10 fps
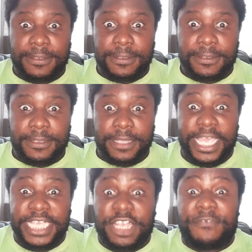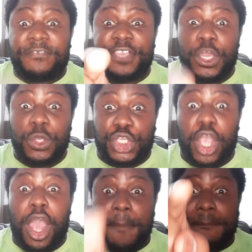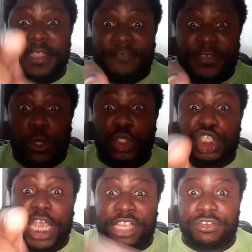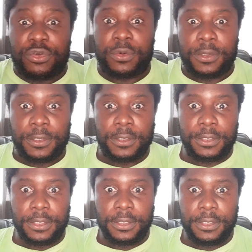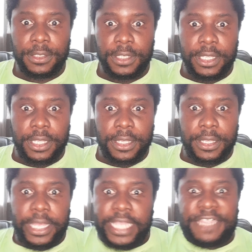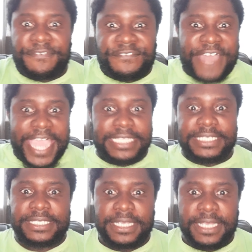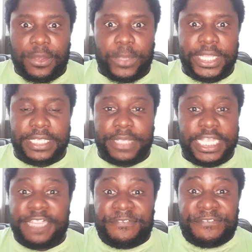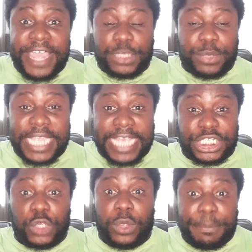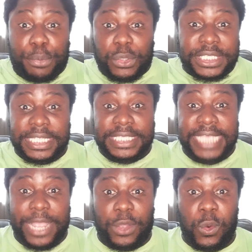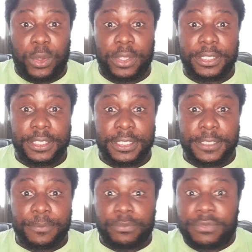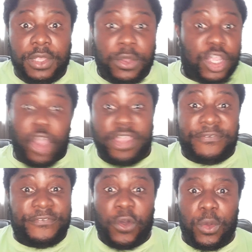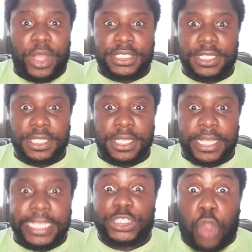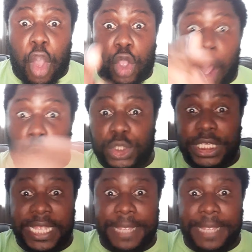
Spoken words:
He's a future midfield general. He defends when he defends when he has to puts in the tackle. Going forward, he's got goals in him.